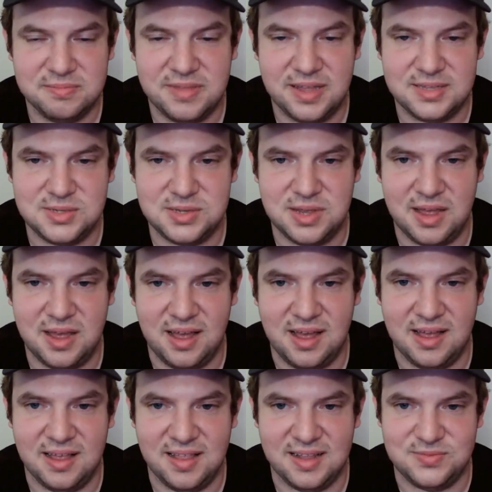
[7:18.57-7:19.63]
That's
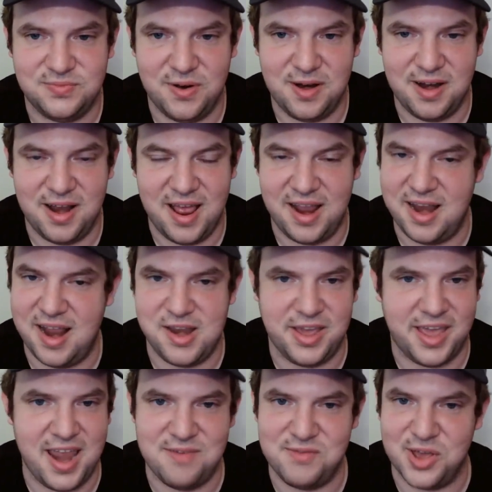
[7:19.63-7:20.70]
very, and you
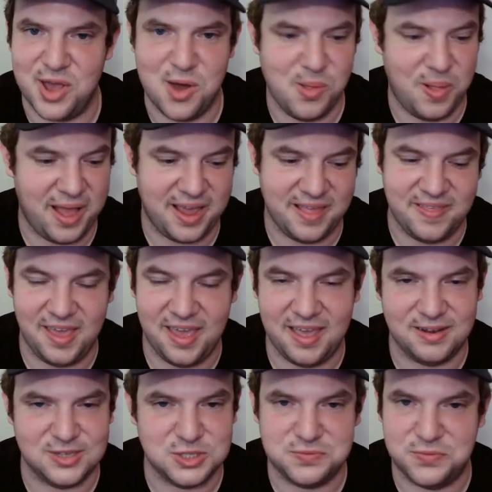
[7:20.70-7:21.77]
can't even go like
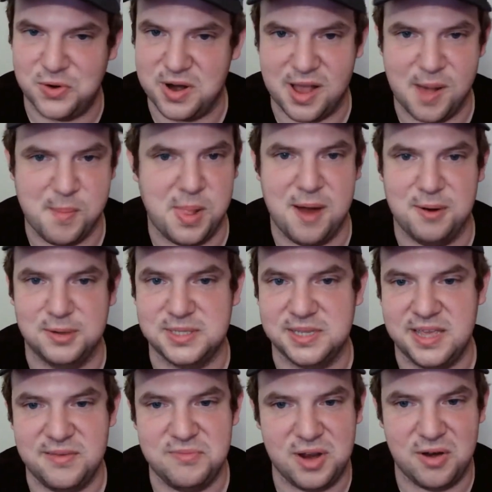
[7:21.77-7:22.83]
just for a couple hours in the
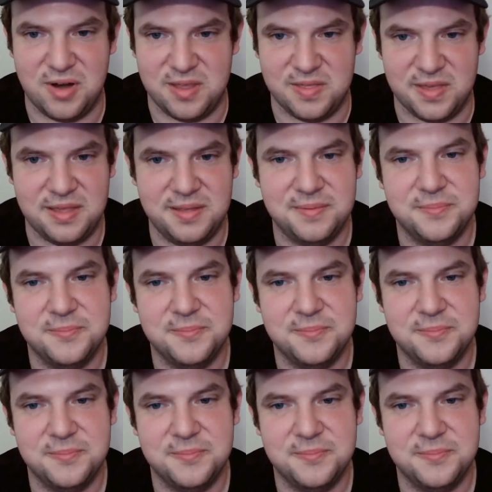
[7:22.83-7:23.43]
evening or anything.